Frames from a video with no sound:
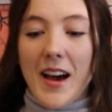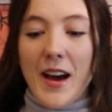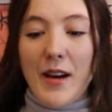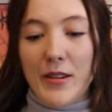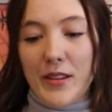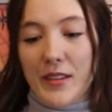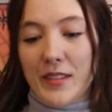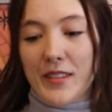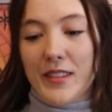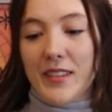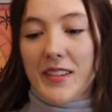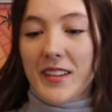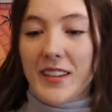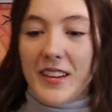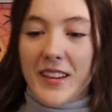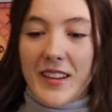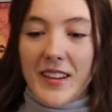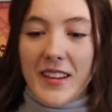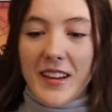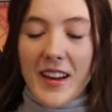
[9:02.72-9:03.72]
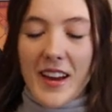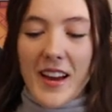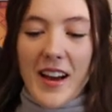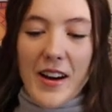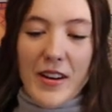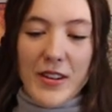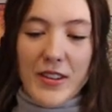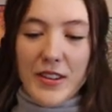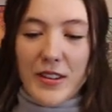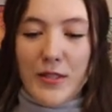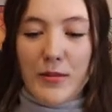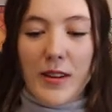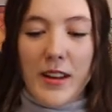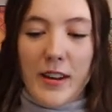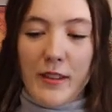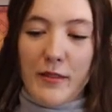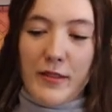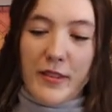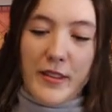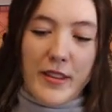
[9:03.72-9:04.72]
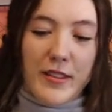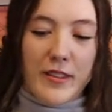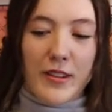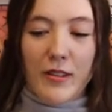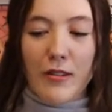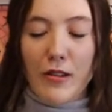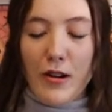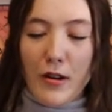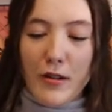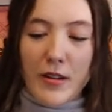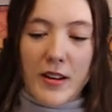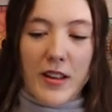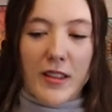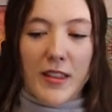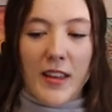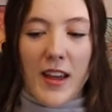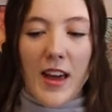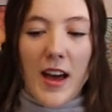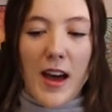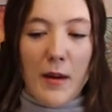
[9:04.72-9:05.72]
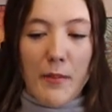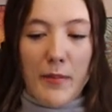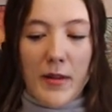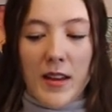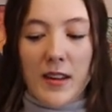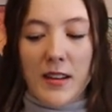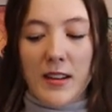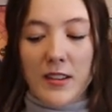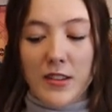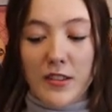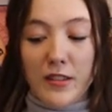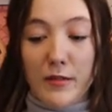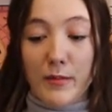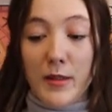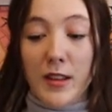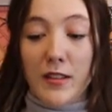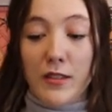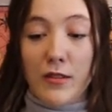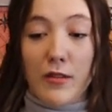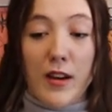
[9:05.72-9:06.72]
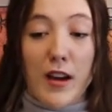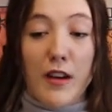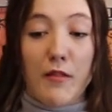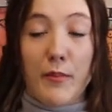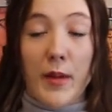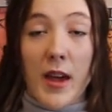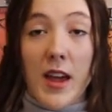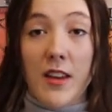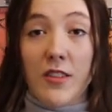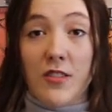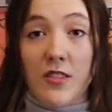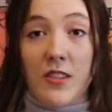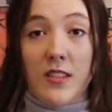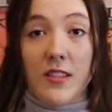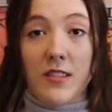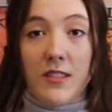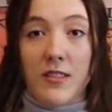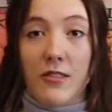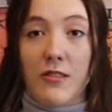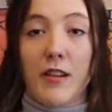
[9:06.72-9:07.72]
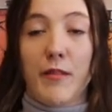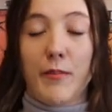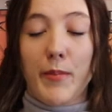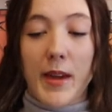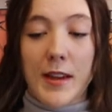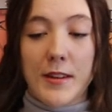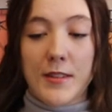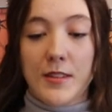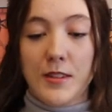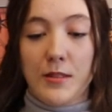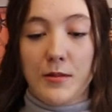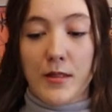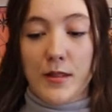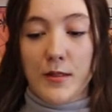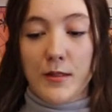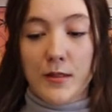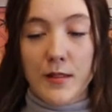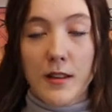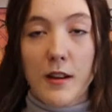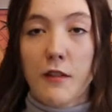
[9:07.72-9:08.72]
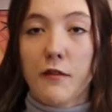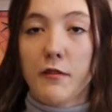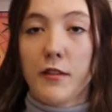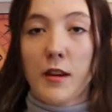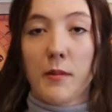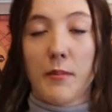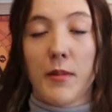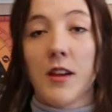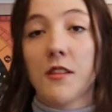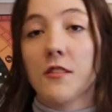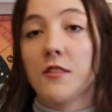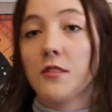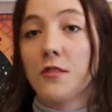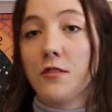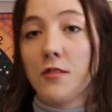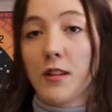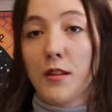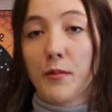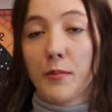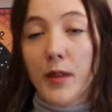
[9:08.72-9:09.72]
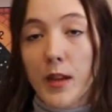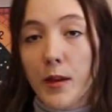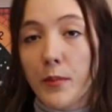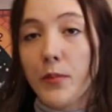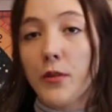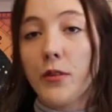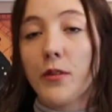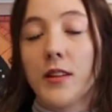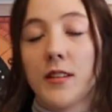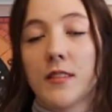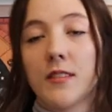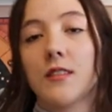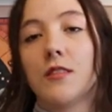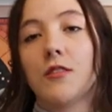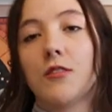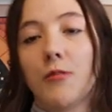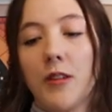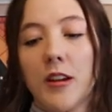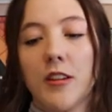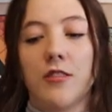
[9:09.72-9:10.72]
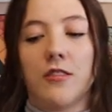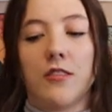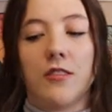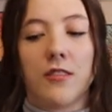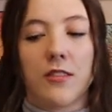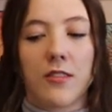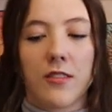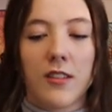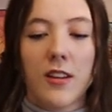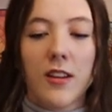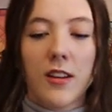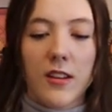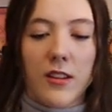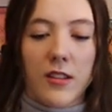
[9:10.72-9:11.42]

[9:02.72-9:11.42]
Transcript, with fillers: I was just waiting for this to grow and nothing happened. That just means you have patience. You have patience with yourself. You have patience with other people and situations.